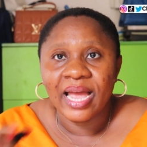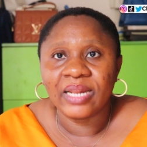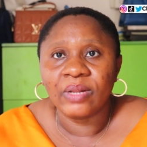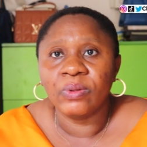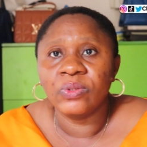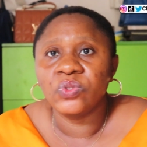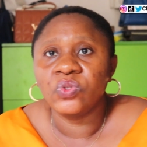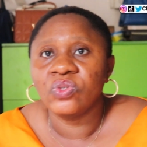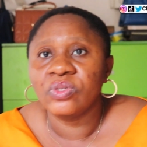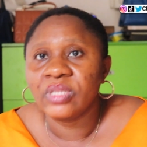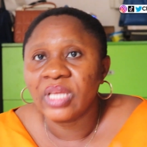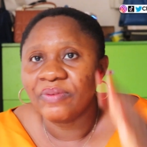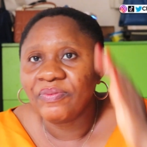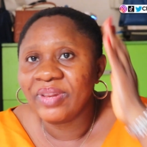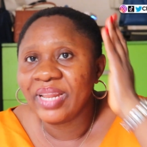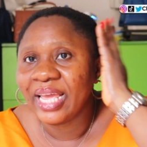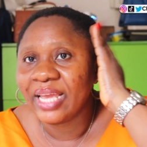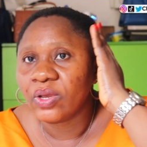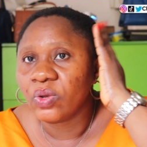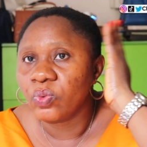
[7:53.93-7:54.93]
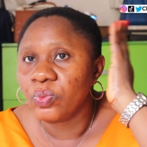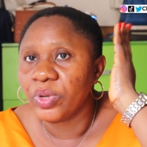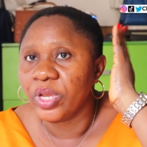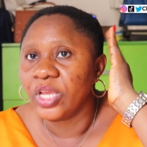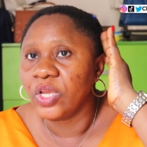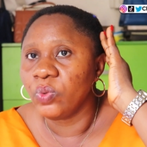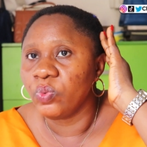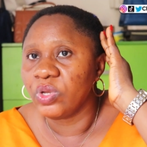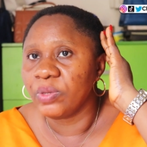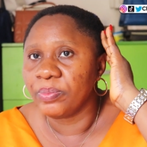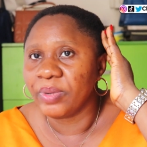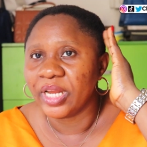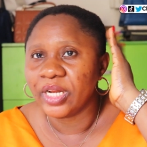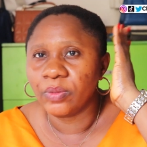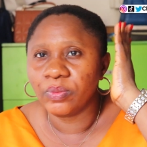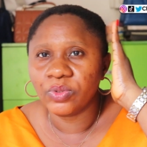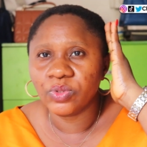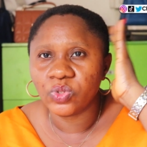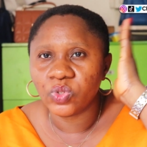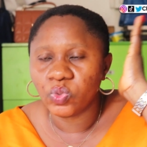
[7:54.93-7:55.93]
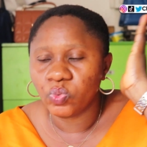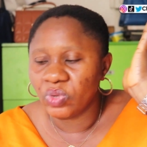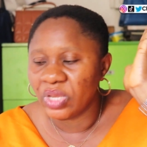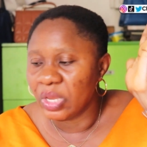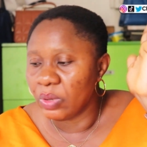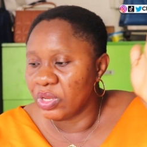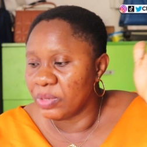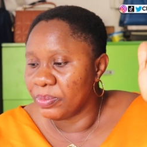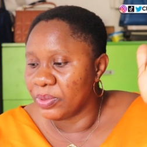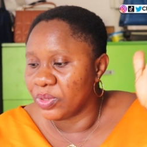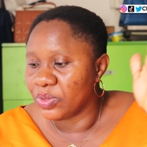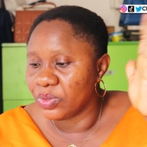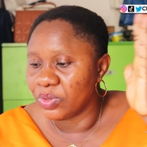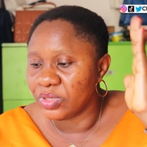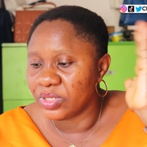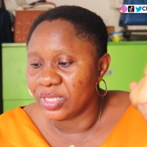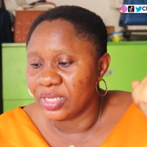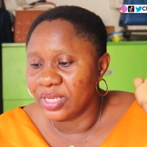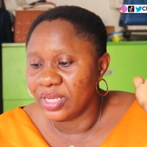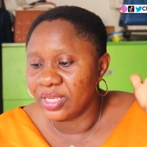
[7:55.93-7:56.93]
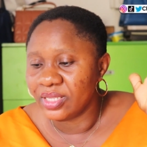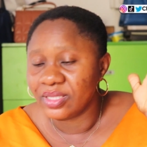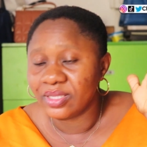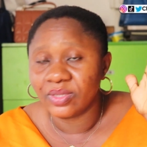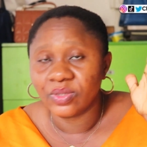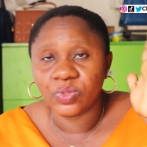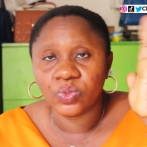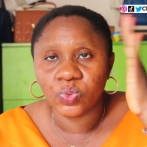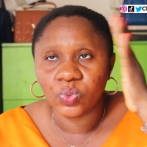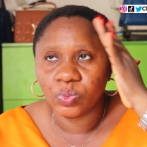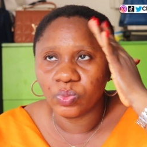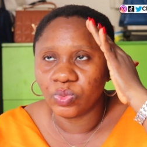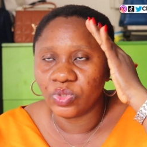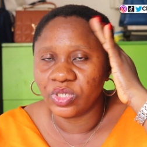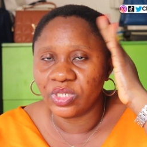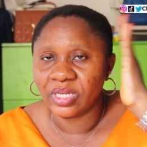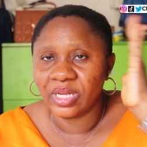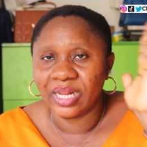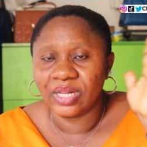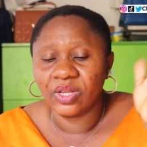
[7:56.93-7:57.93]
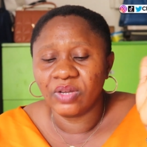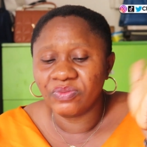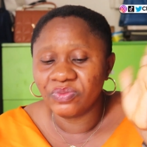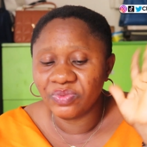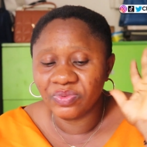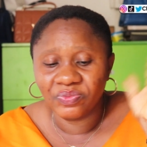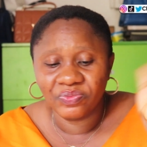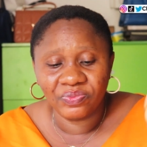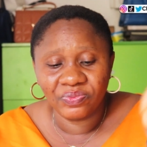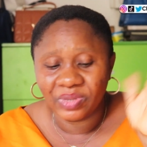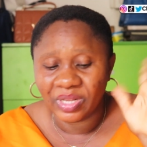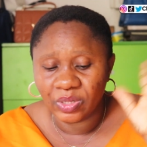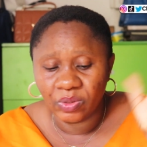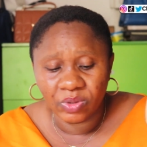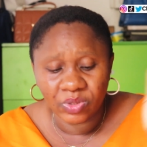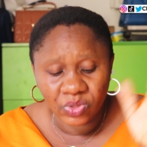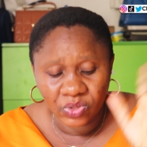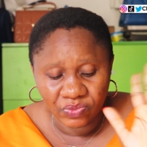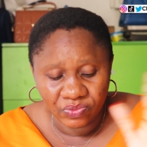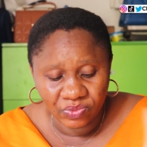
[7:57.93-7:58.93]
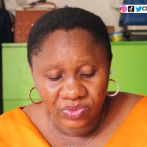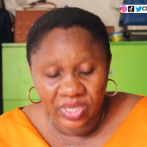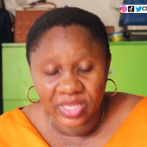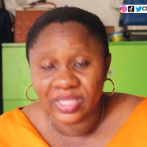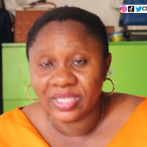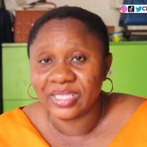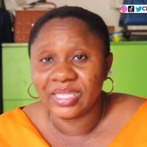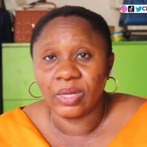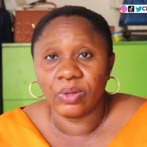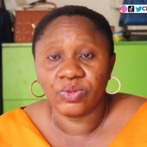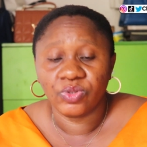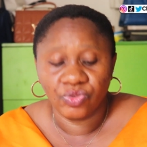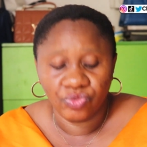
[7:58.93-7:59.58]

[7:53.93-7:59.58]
I feel like wearing it, but I don't want to wear it because the heat is too much. I don't want to anything that will